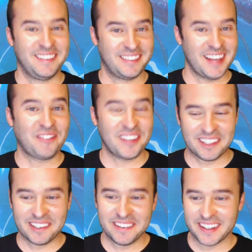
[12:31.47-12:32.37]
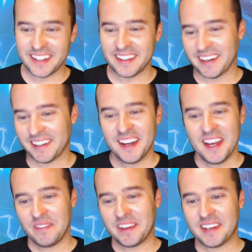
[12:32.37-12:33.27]
Definitely included in there,
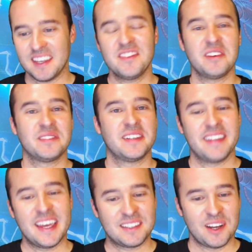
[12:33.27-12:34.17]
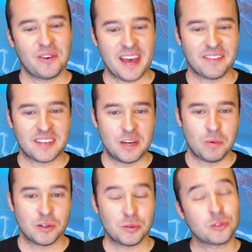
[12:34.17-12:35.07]
because even though they don't have
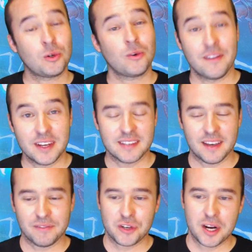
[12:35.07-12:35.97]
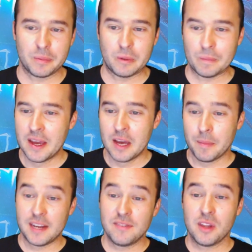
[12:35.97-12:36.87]
keywords, well, Storev does have Trample,
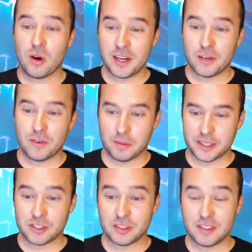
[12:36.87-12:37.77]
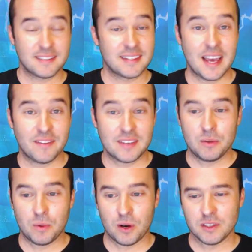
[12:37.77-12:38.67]
but even though Underrealm Lich doesn't have
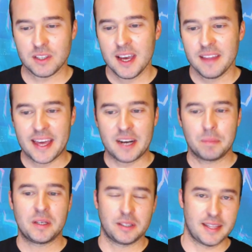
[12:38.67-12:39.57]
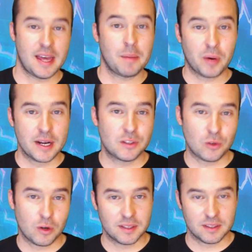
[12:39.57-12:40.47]
keywords, that ability, that
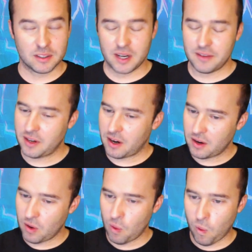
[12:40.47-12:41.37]
brainstorm into the graveyard,